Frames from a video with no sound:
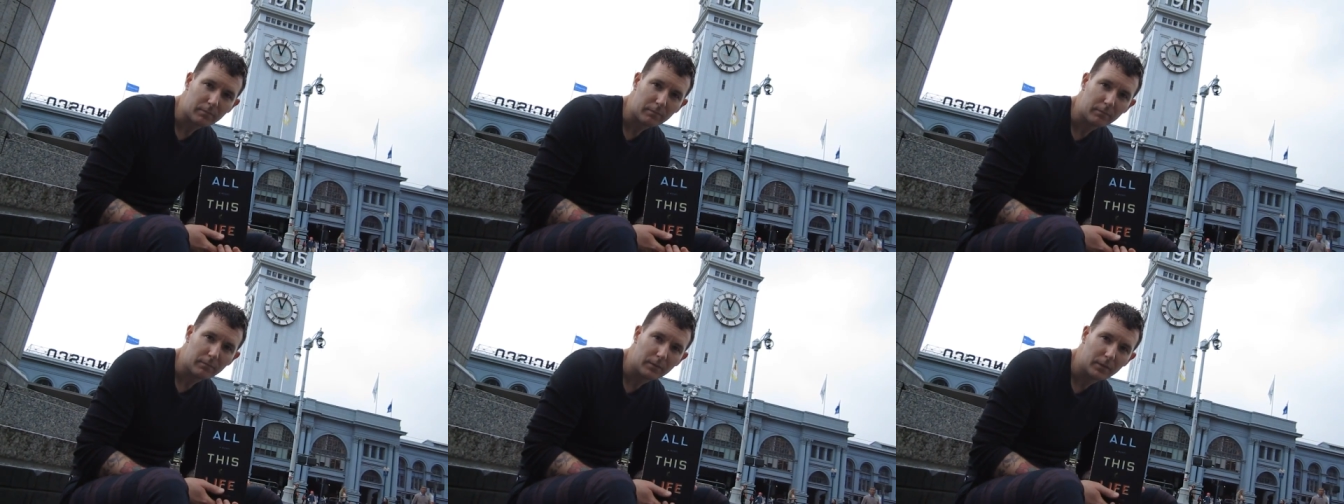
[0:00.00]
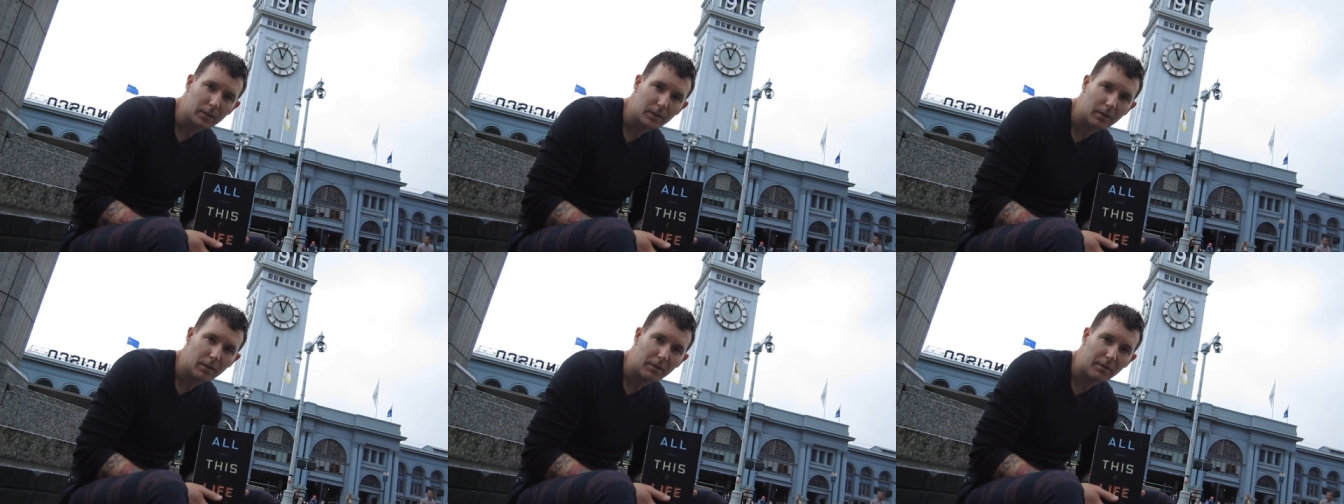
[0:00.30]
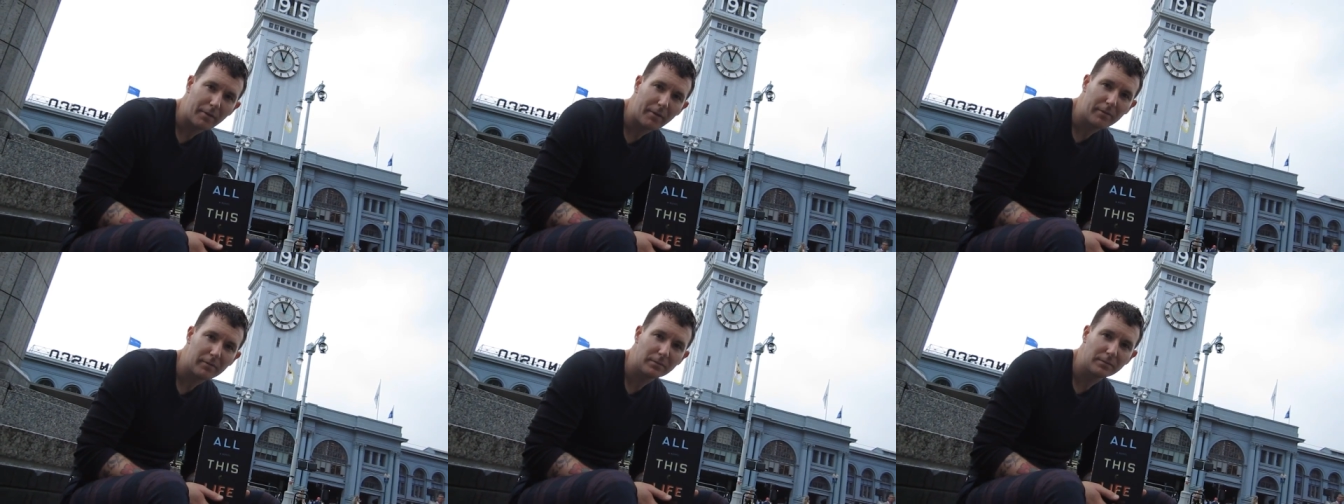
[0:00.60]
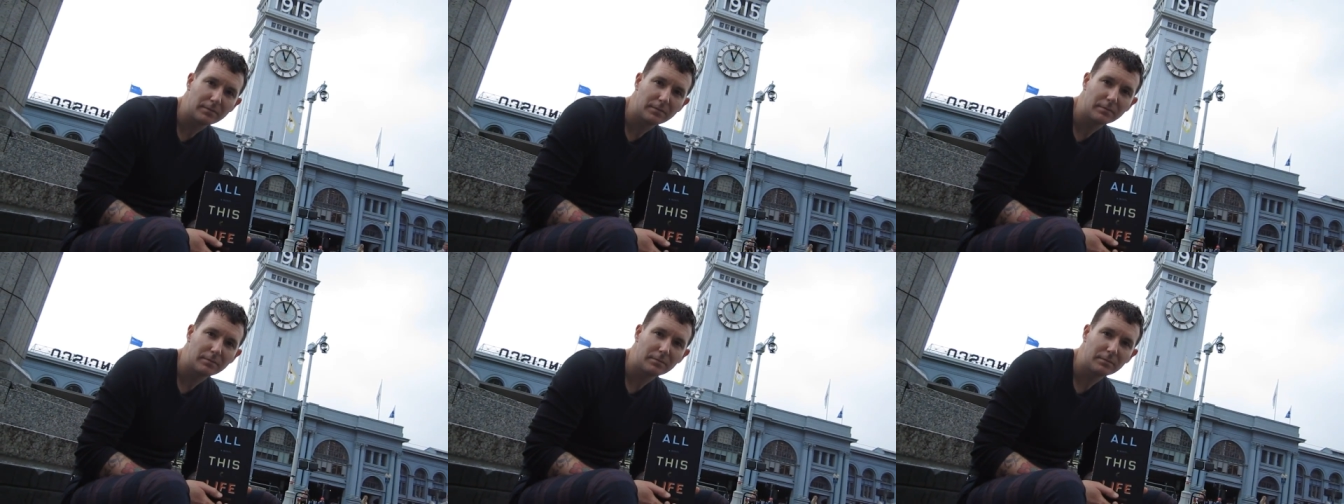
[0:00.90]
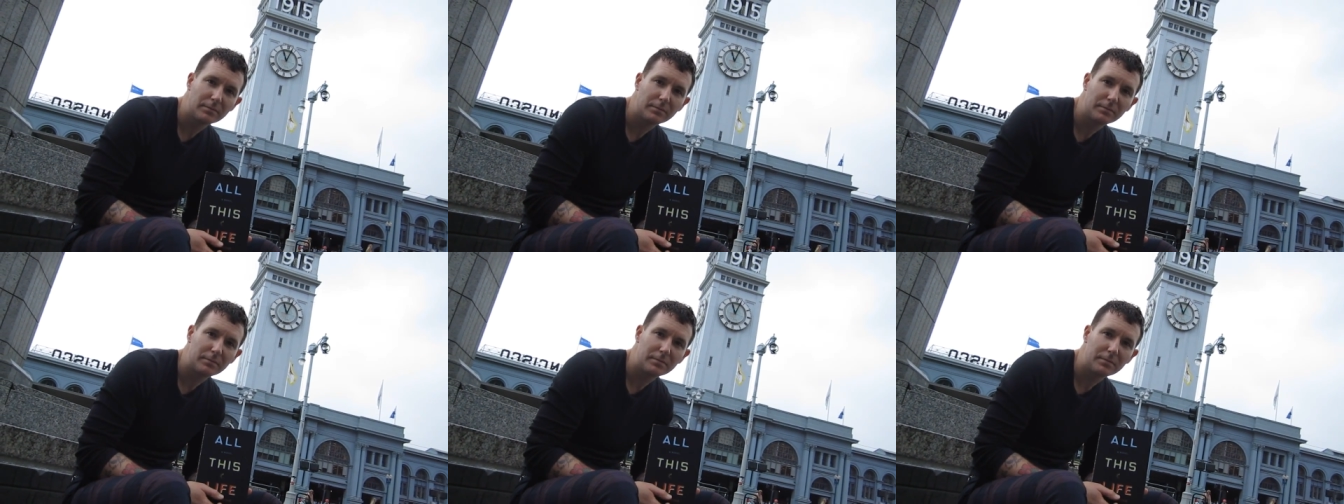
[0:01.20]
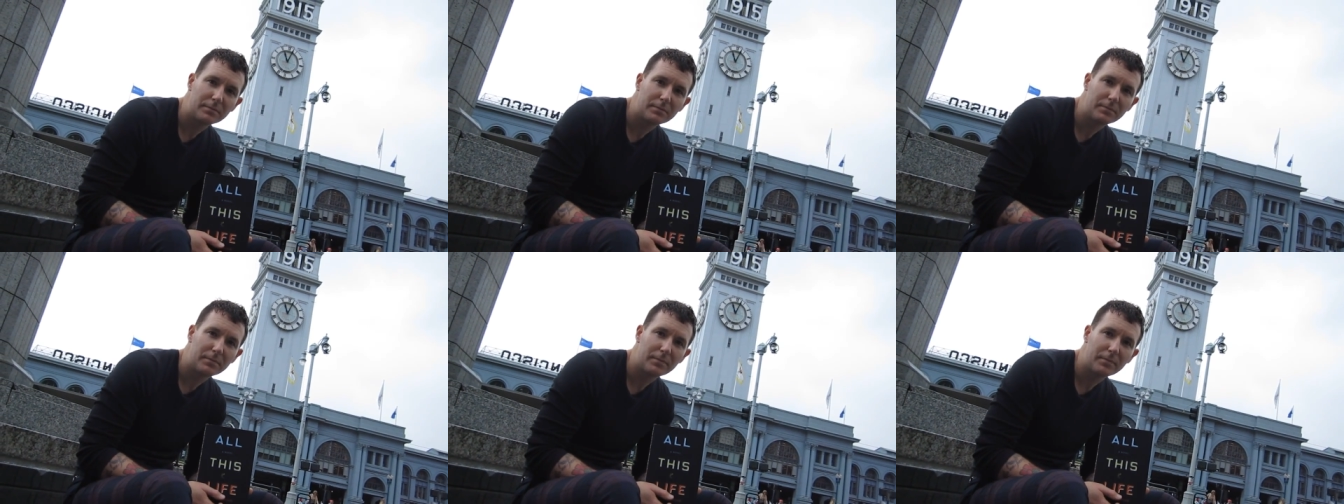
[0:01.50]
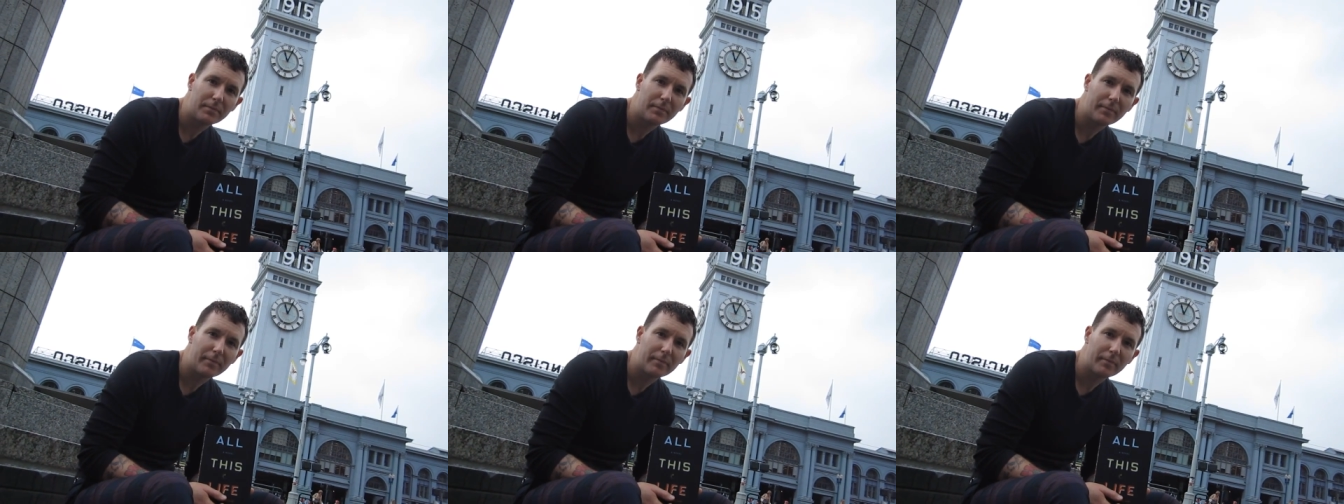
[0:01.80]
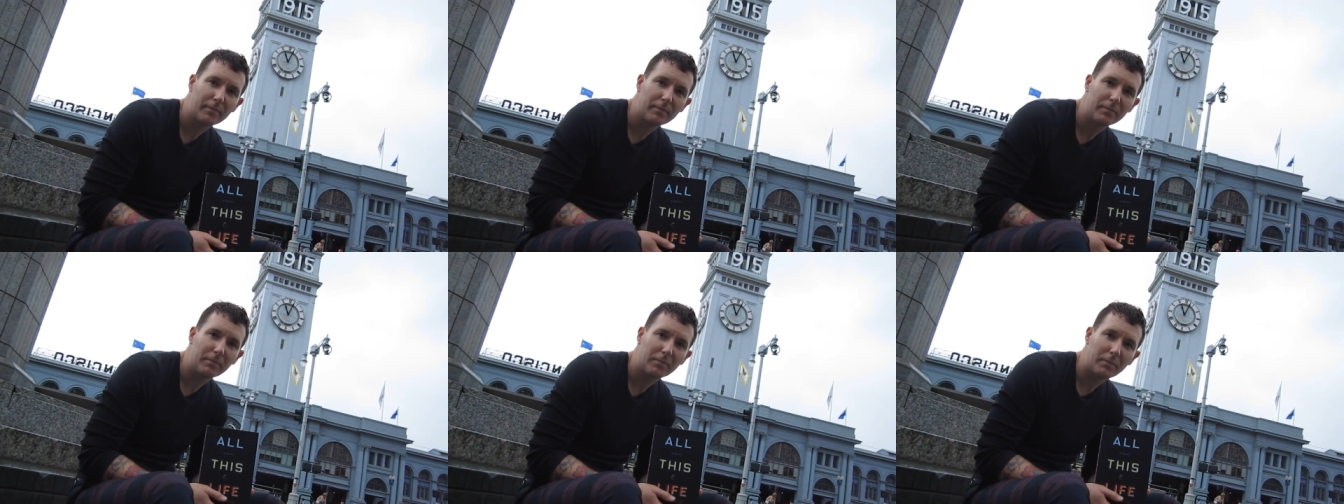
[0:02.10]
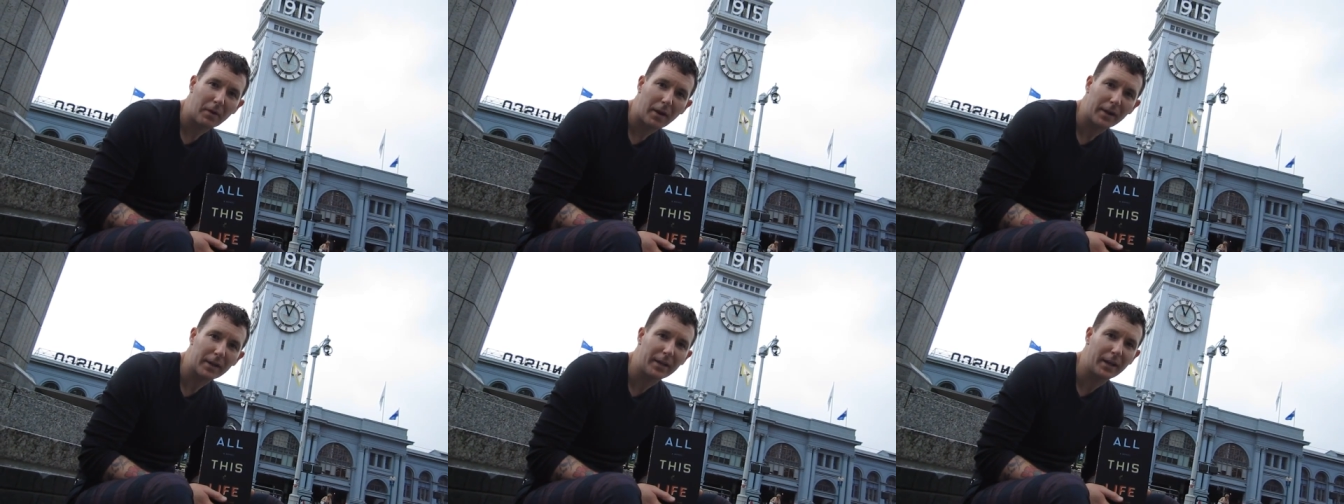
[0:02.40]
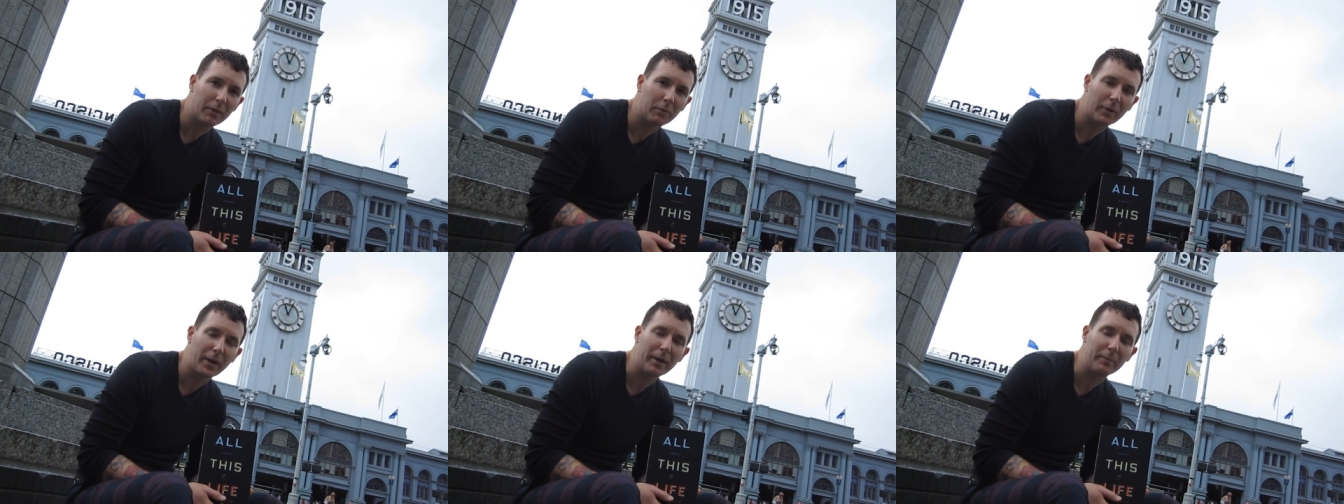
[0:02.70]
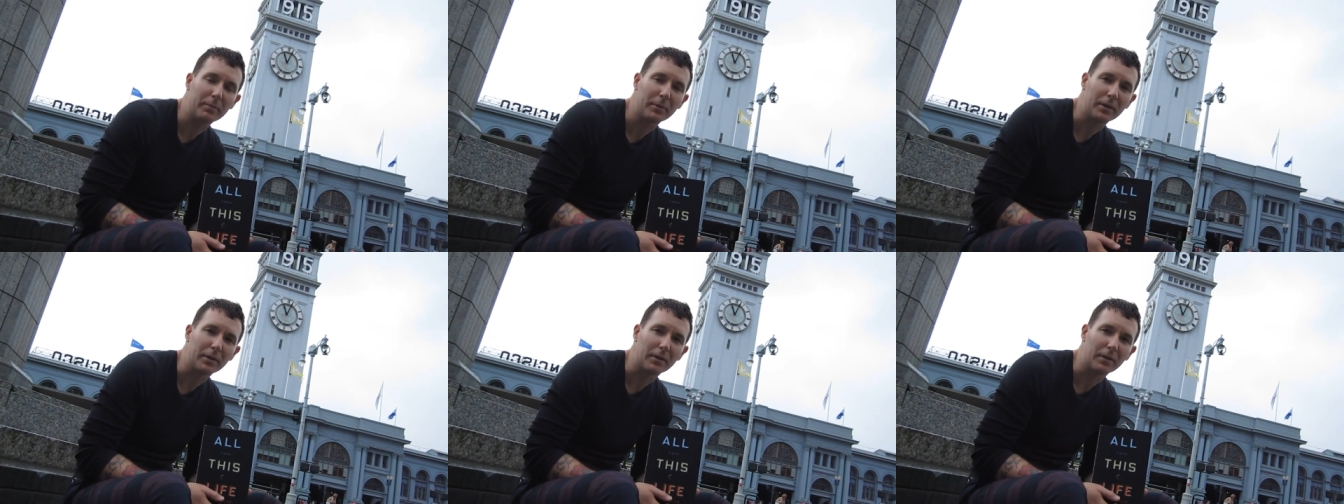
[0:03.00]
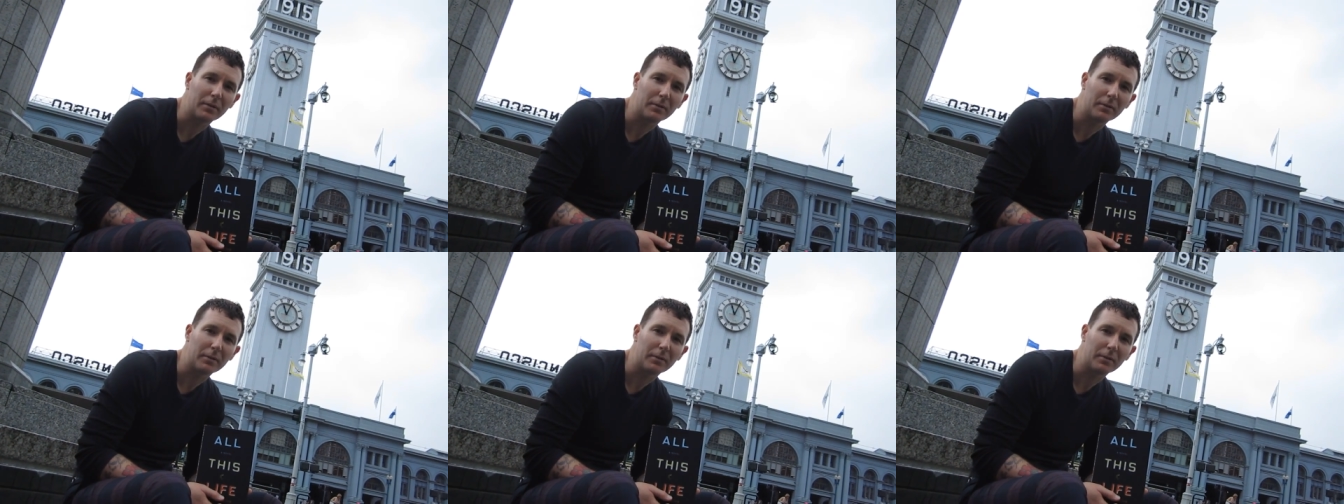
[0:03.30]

and we're really looking forward to it, Josh. Can't wait, Peter.